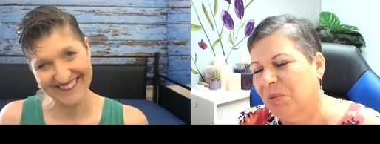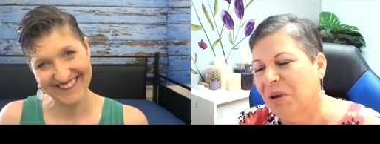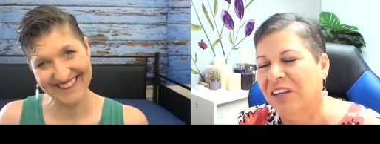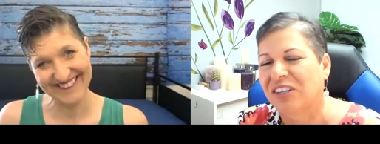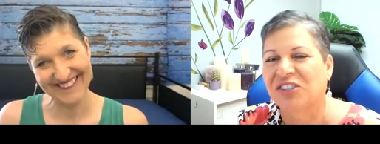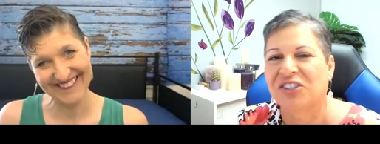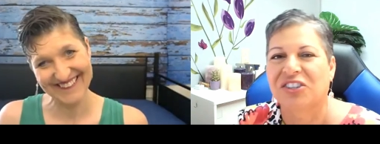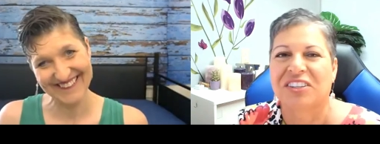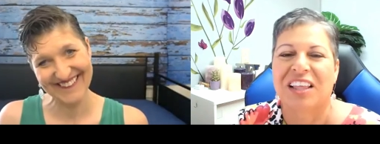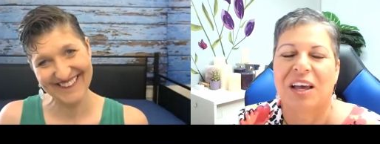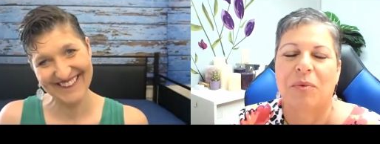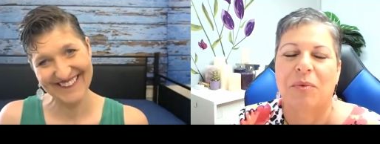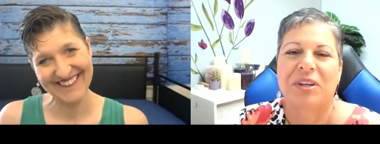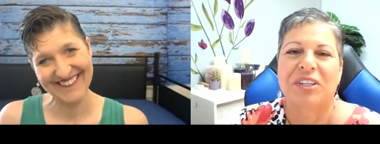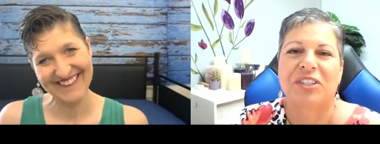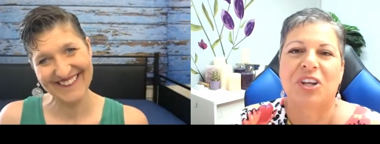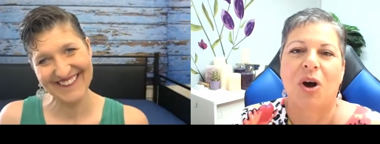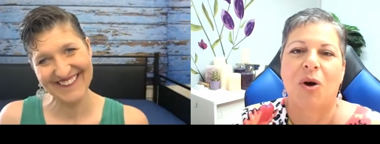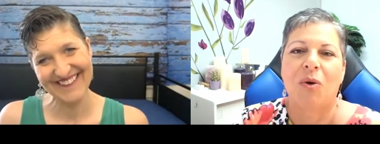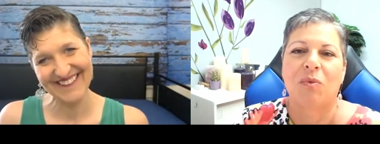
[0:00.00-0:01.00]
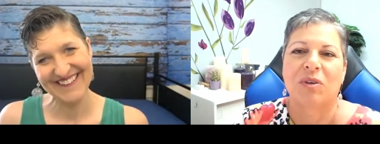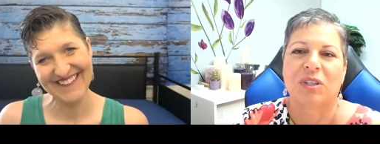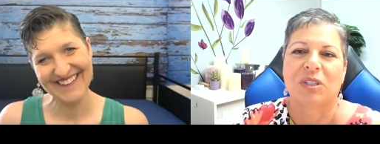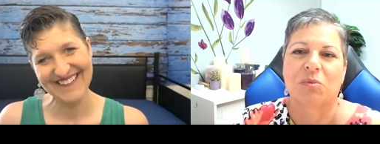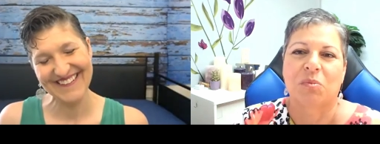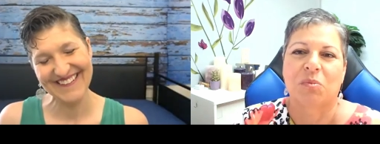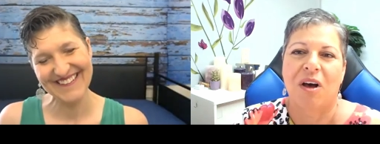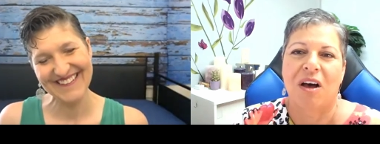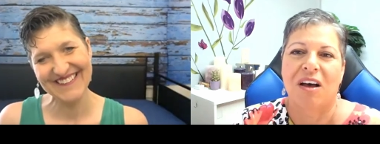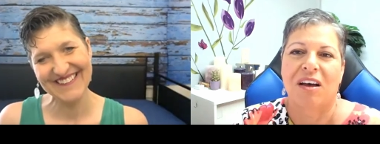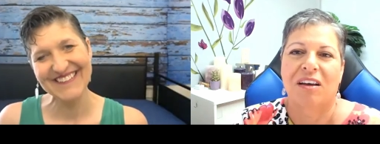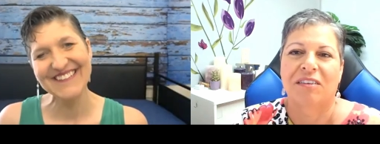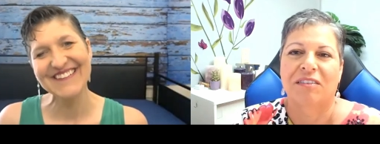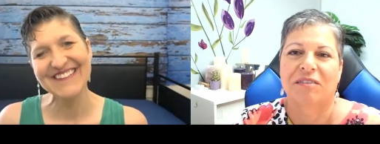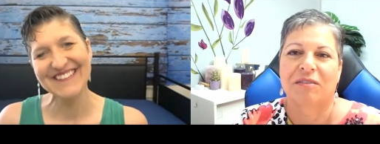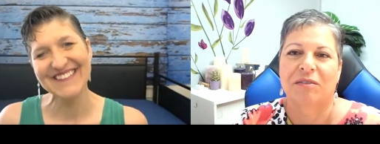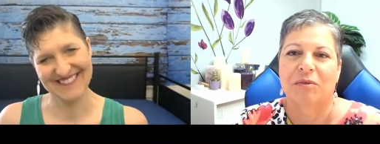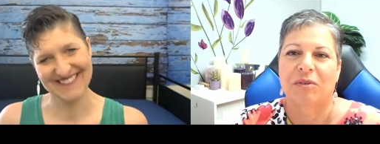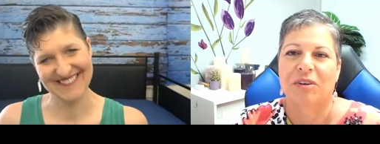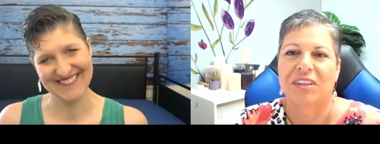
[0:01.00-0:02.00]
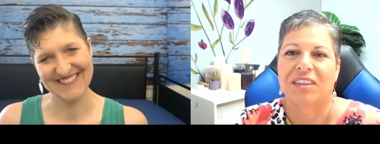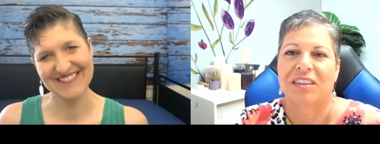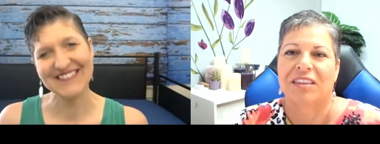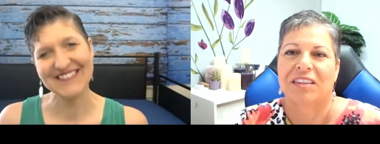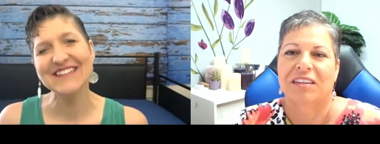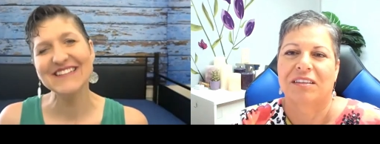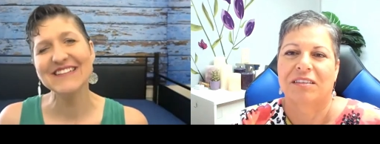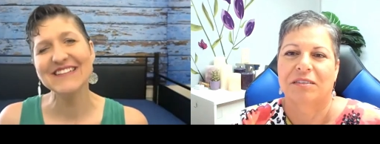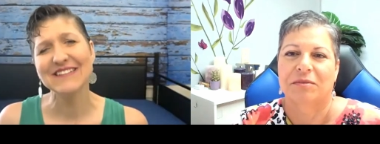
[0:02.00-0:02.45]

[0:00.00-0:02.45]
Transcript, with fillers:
Speaker 1: make sure that we don't respond with